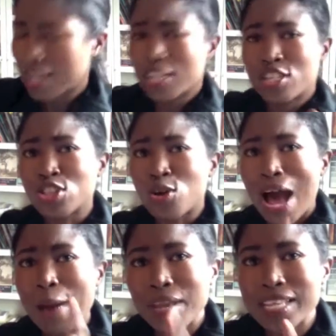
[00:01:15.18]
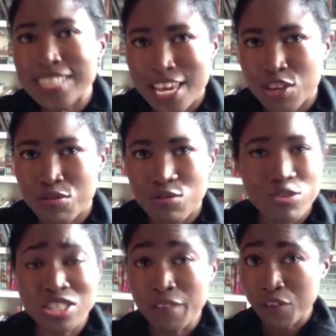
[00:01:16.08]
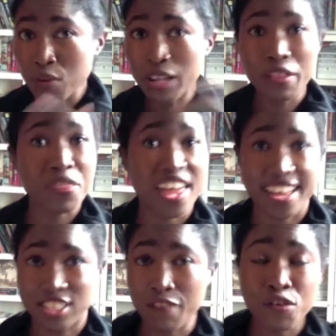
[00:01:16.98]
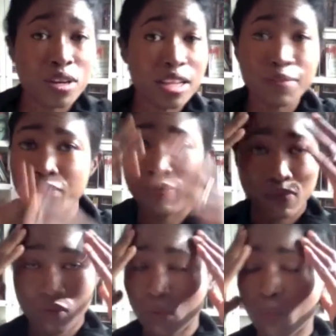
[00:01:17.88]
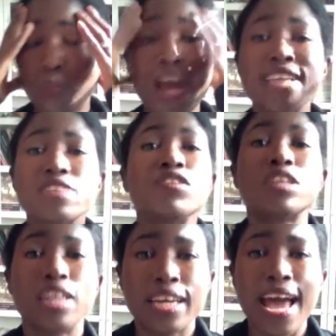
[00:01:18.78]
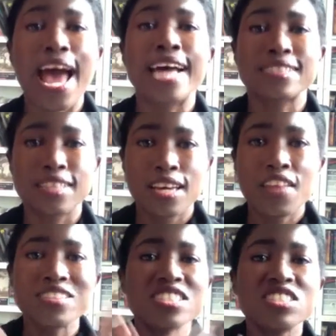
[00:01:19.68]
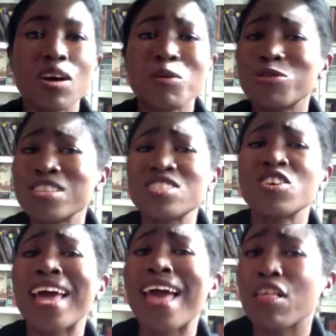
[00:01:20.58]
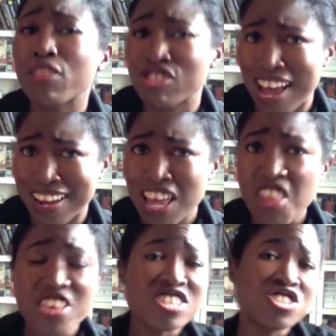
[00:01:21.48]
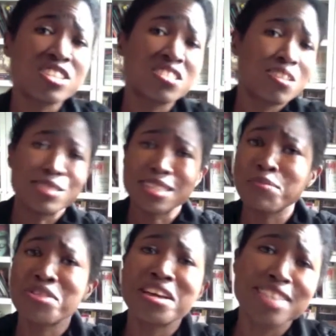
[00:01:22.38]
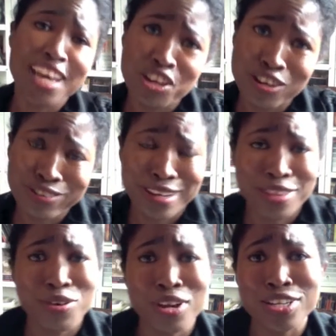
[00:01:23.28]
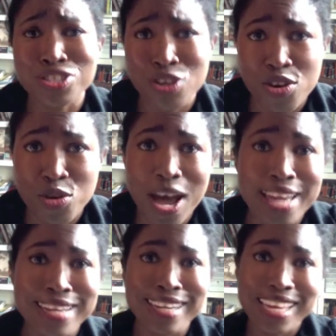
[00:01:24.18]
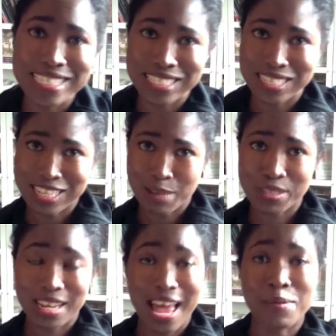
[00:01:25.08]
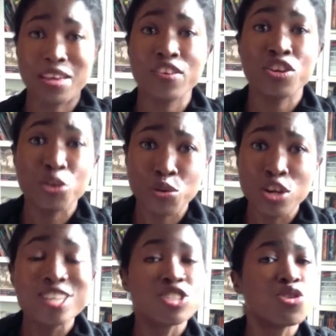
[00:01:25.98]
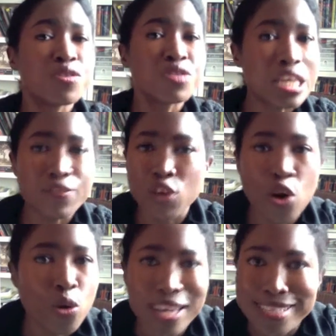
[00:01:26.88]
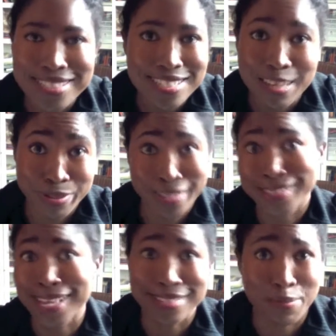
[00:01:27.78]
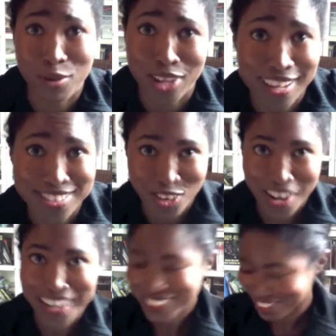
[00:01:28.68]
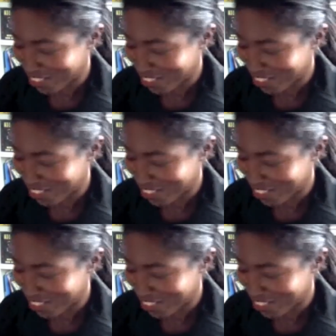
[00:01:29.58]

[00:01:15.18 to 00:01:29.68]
So I'm going to take you through just a few little things, a few little ways of looking at, this is not a health chat. This is just some things I cooked that I thought I'd show you, and little hints and tips that I'm giving you so you can think of your own hints and tips and then tell somebody else, all right?